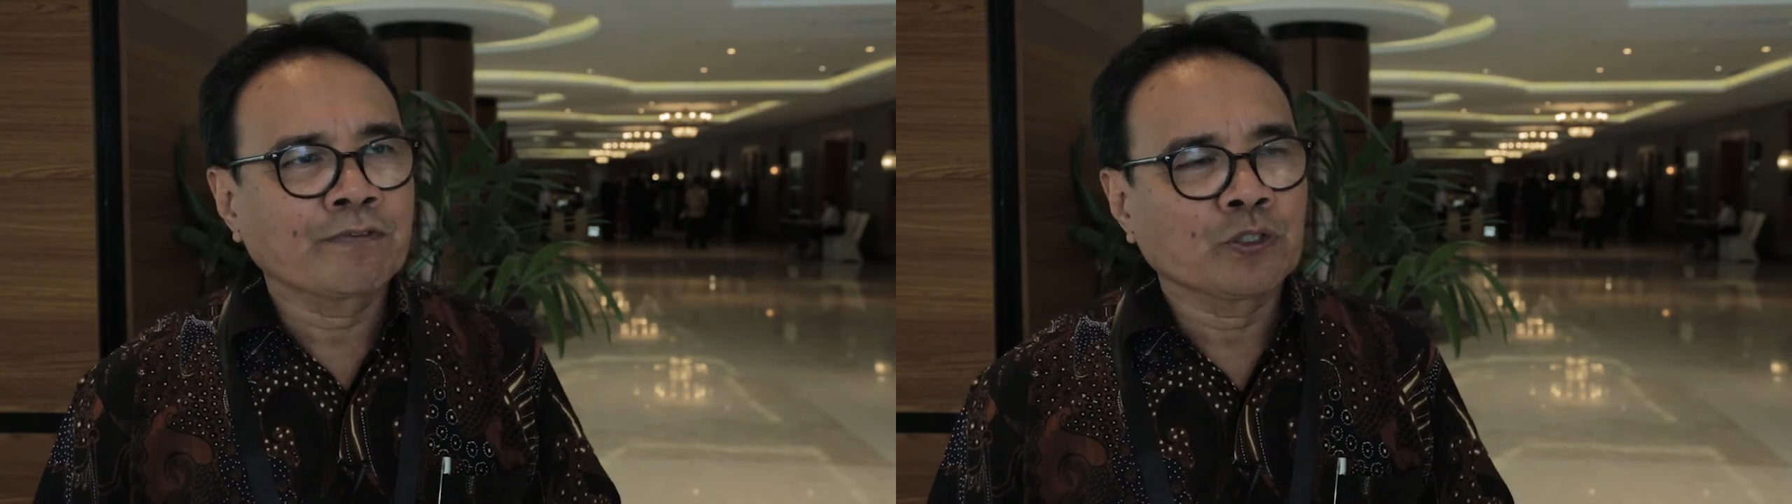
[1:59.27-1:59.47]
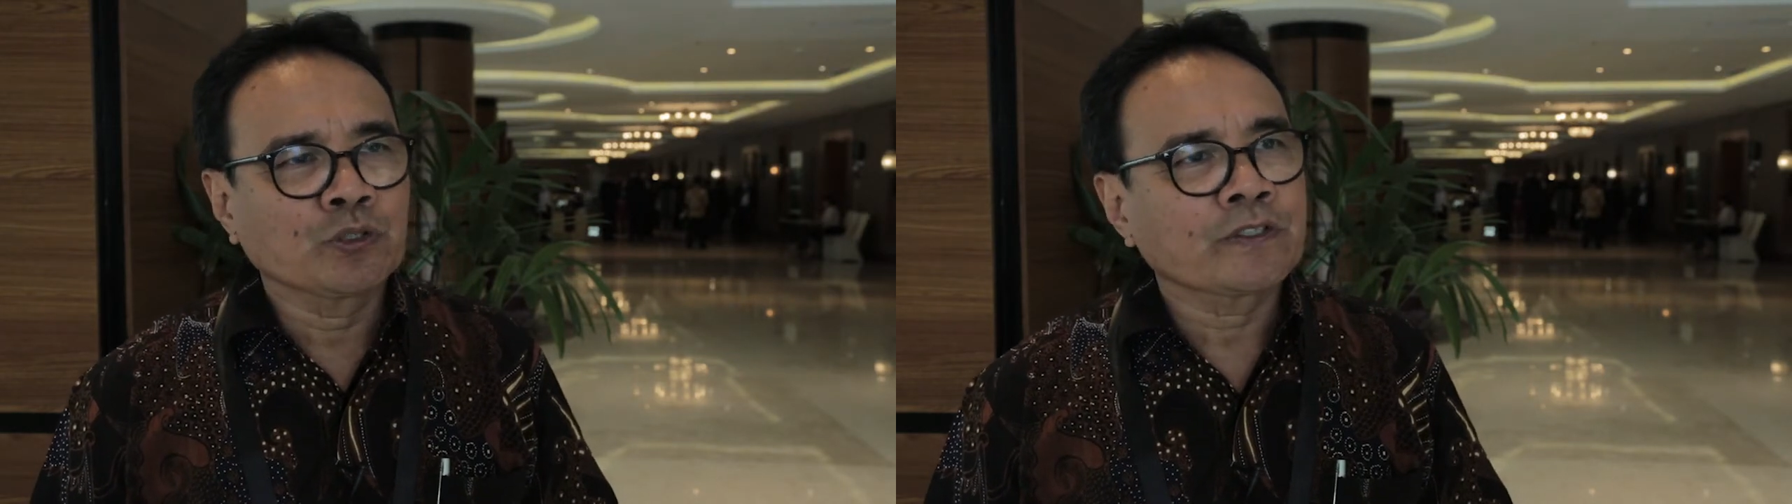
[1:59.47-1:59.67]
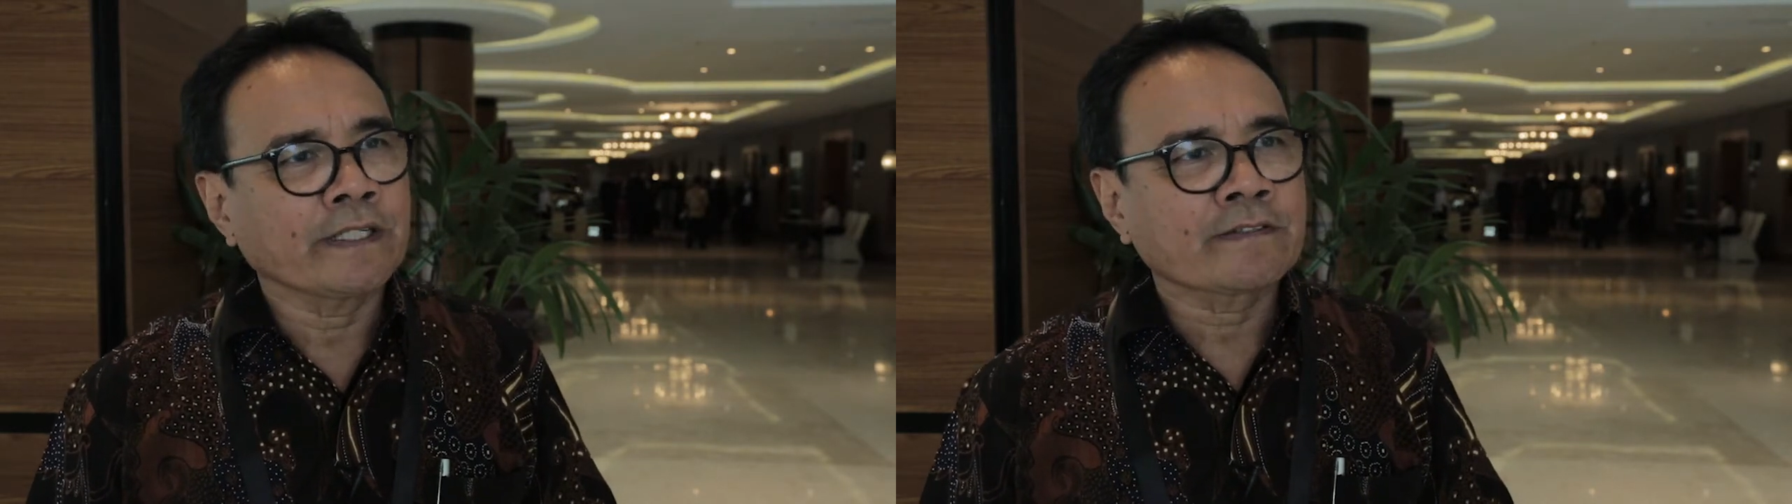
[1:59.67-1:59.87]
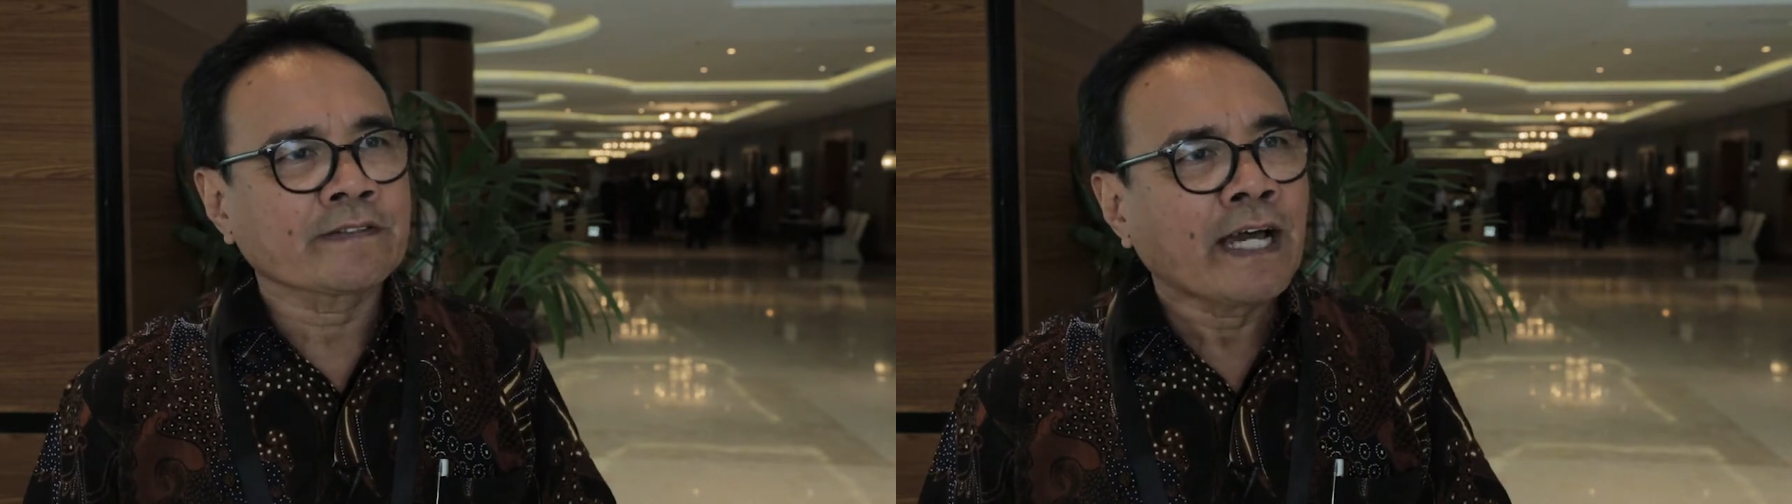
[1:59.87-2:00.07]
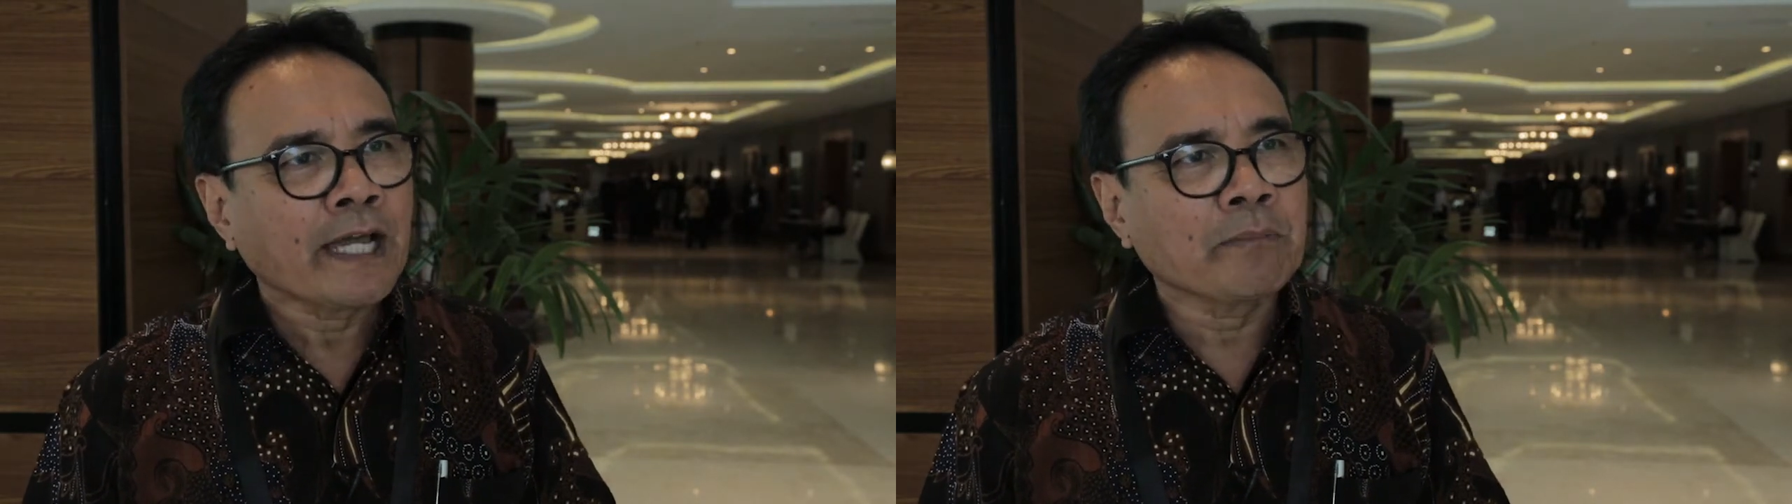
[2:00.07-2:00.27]
to six
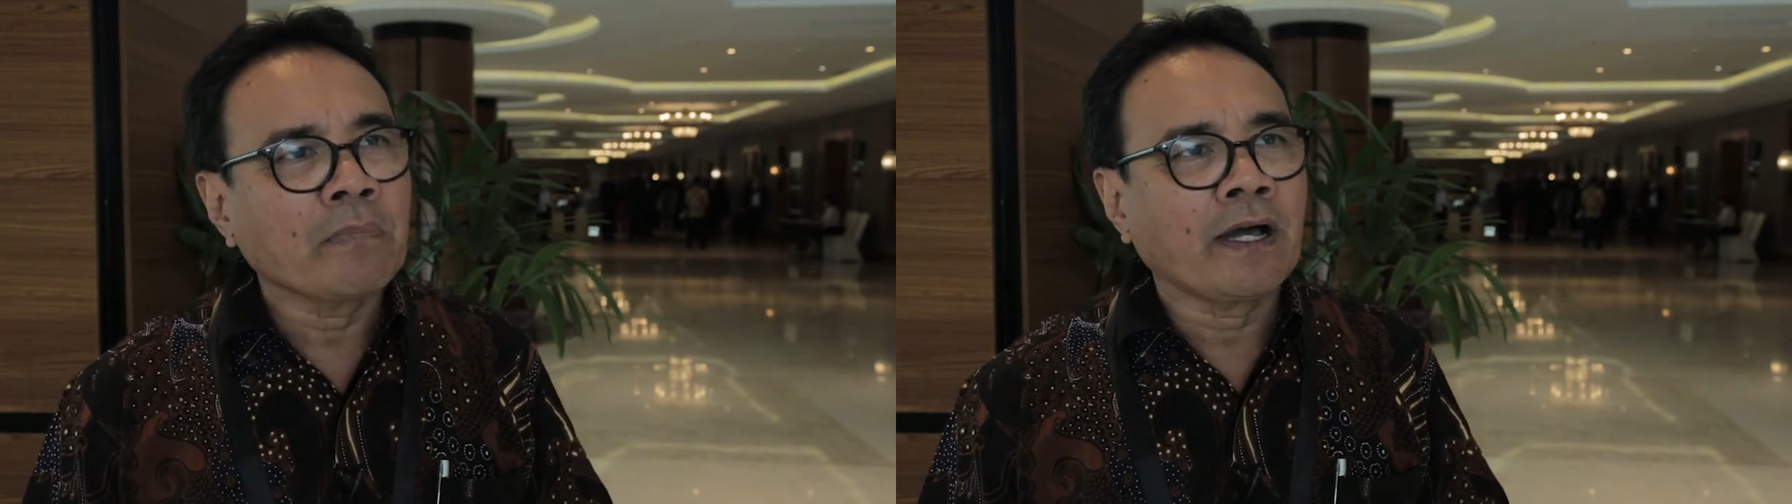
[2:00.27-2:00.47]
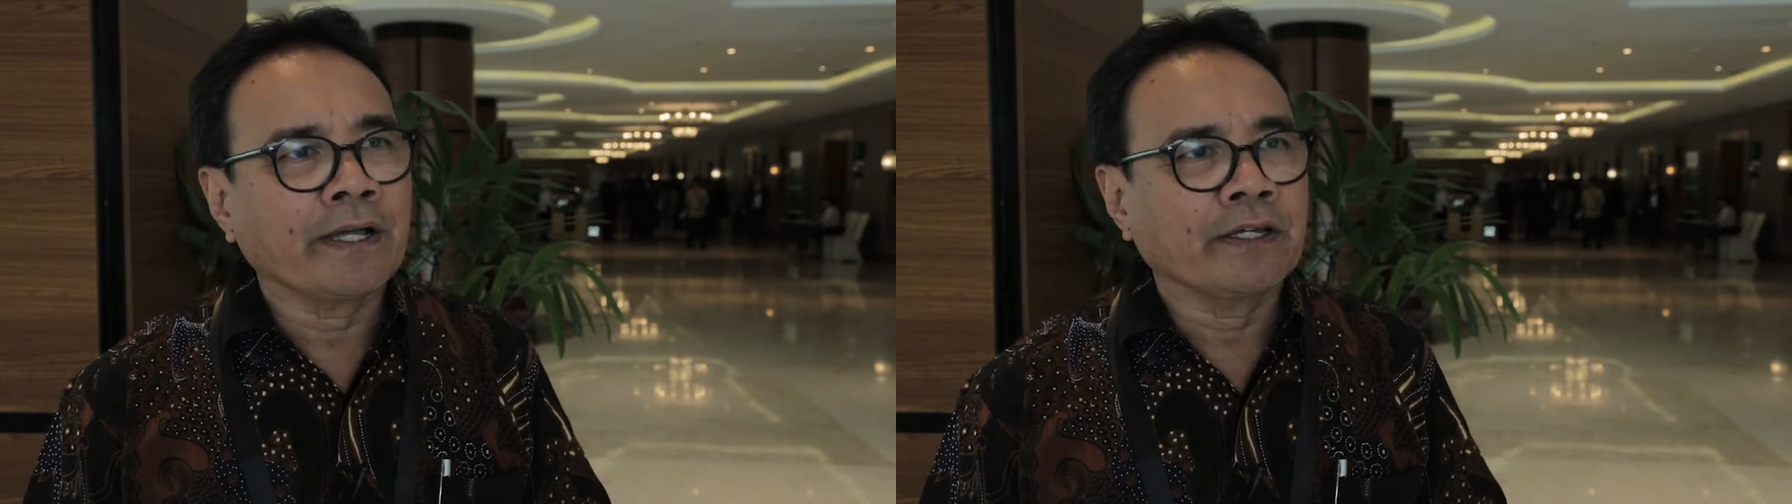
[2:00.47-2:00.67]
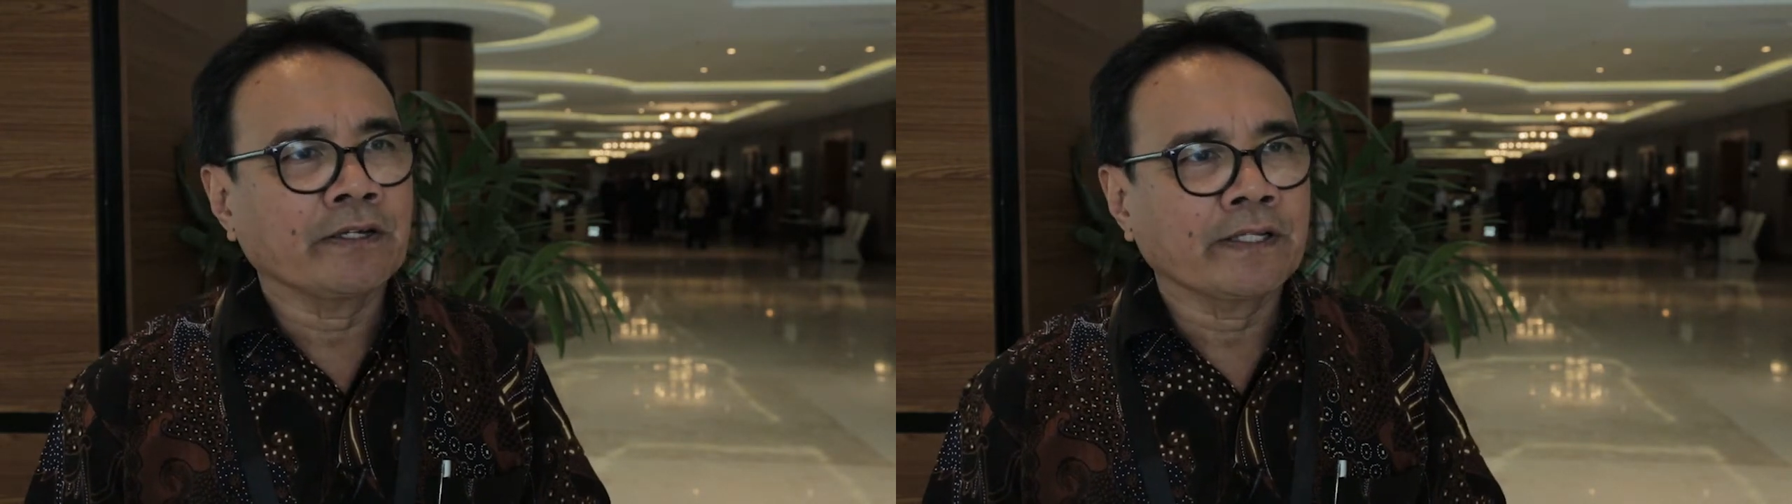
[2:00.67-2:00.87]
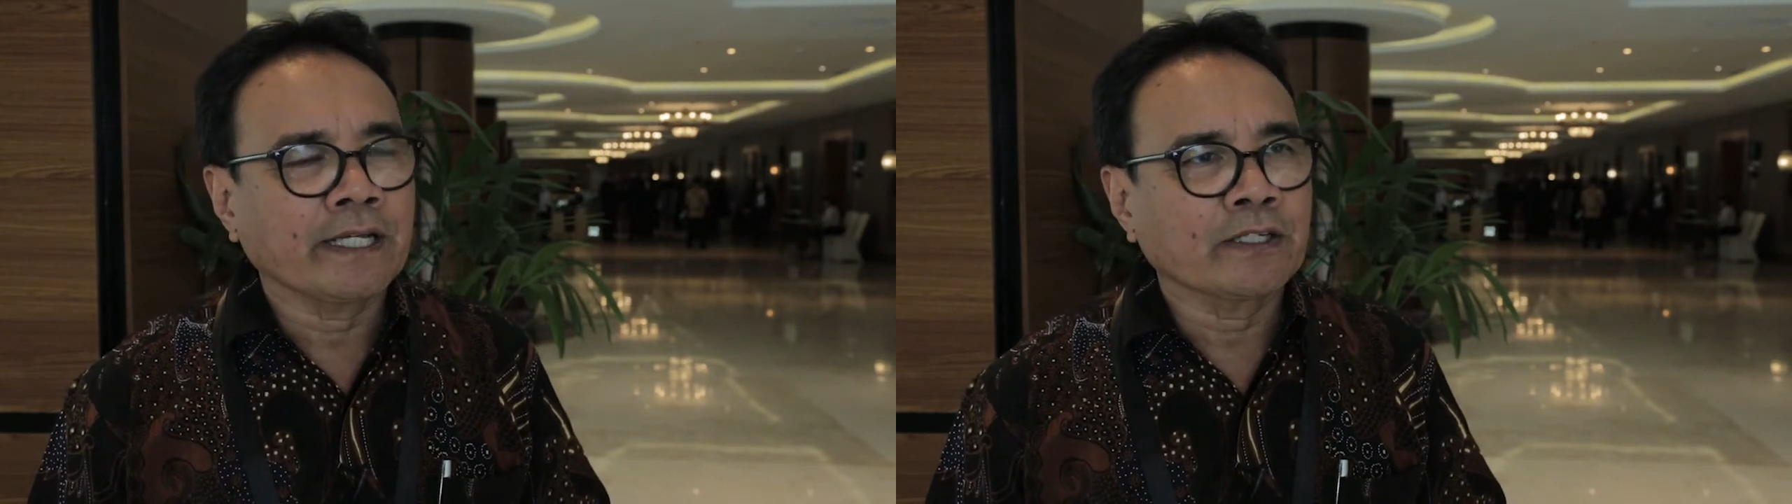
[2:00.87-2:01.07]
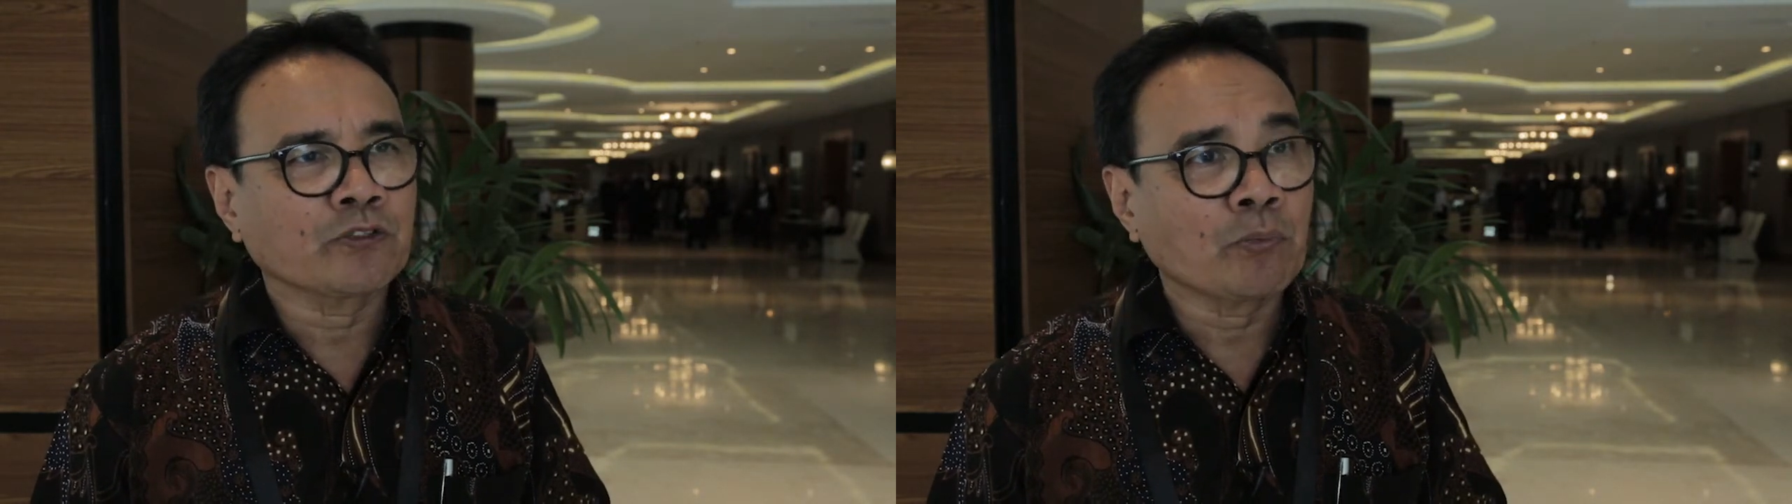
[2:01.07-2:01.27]
times higher than